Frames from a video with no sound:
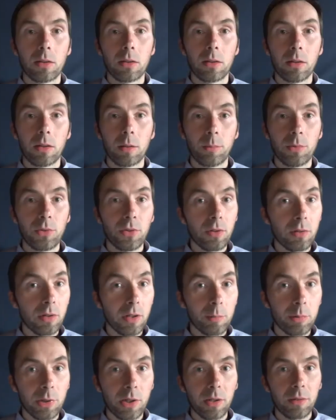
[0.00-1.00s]
I'm
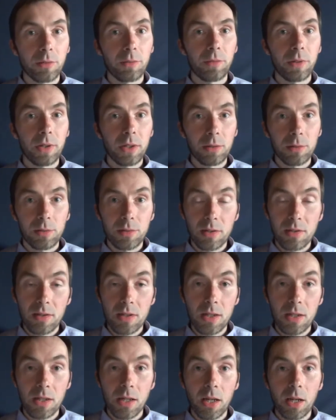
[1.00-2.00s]
sorry, but I fail to
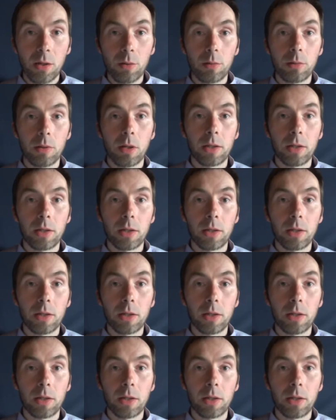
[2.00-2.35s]
see how